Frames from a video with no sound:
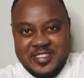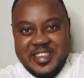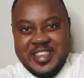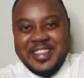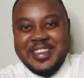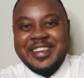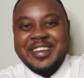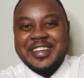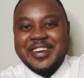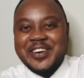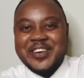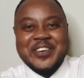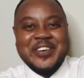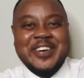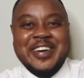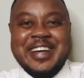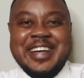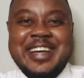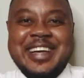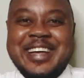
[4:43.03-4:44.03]
No,
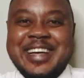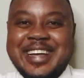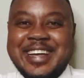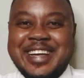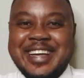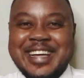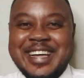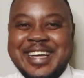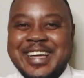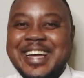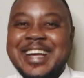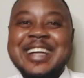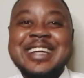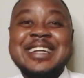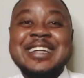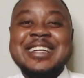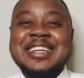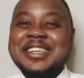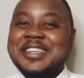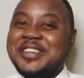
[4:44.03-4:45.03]

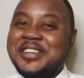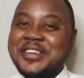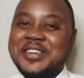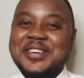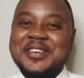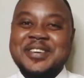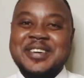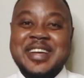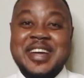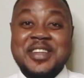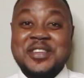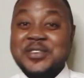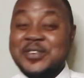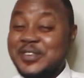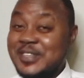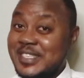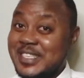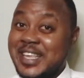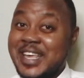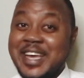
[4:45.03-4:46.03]
don't do that. You
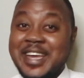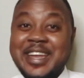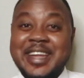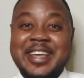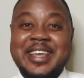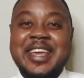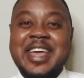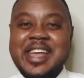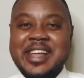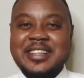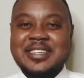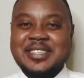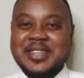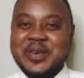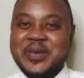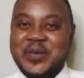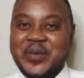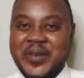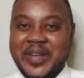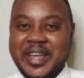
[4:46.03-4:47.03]
scare the kids
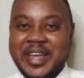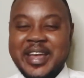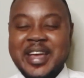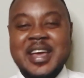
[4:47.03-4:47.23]
away.